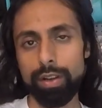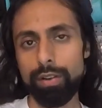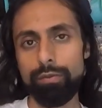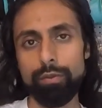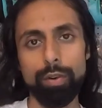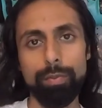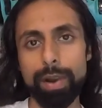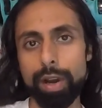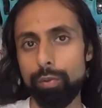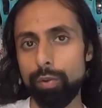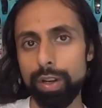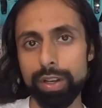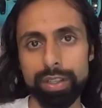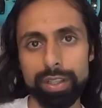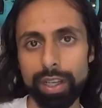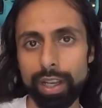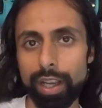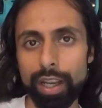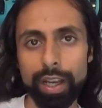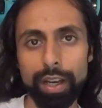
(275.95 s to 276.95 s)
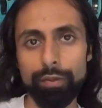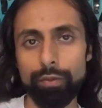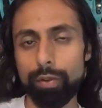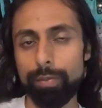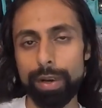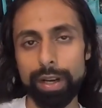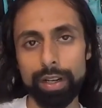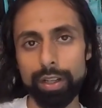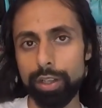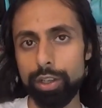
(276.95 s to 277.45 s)
4x110,
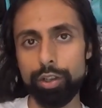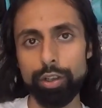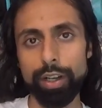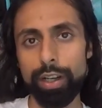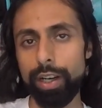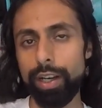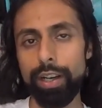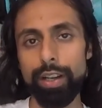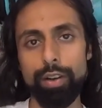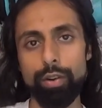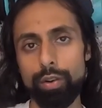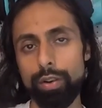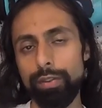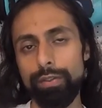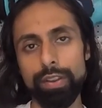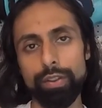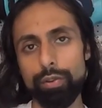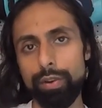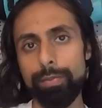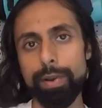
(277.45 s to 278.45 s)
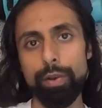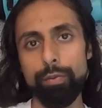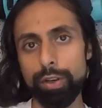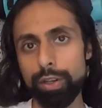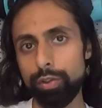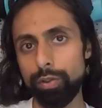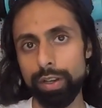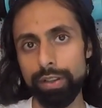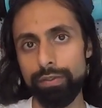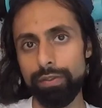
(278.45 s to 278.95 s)
4x100, or even
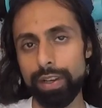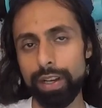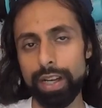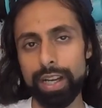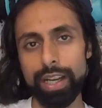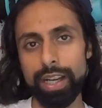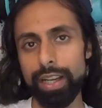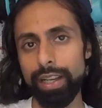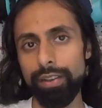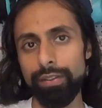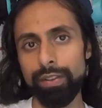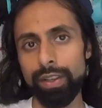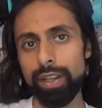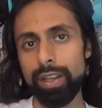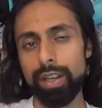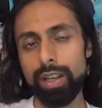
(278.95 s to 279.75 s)
3x125,